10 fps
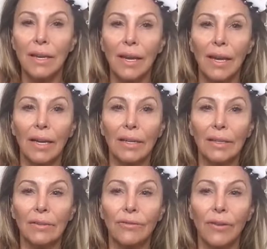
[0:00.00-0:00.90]
And
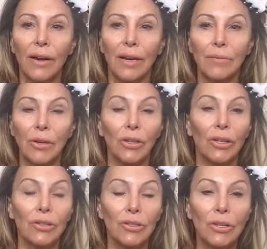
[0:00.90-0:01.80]
if you're a
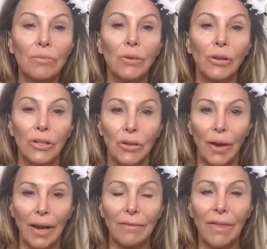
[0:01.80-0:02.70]
consumer and you
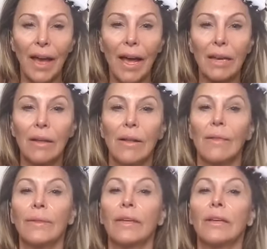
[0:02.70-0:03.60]
have that,
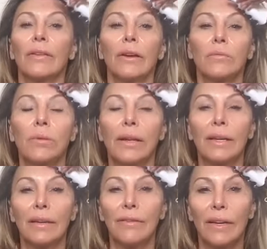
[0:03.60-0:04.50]
there are
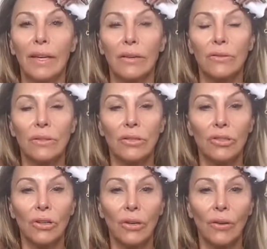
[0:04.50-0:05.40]
plenty of videos to
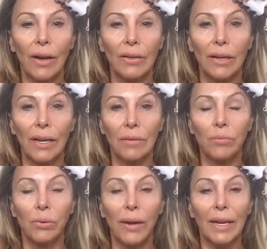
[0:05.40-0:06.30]
show you how to kind of
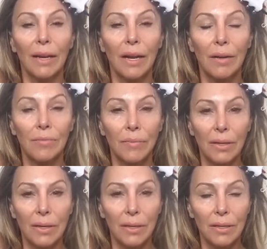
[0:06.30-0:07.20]
break up
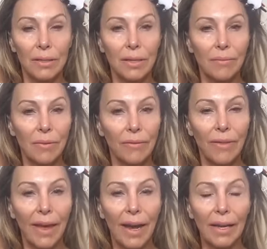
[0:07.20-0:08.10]
some of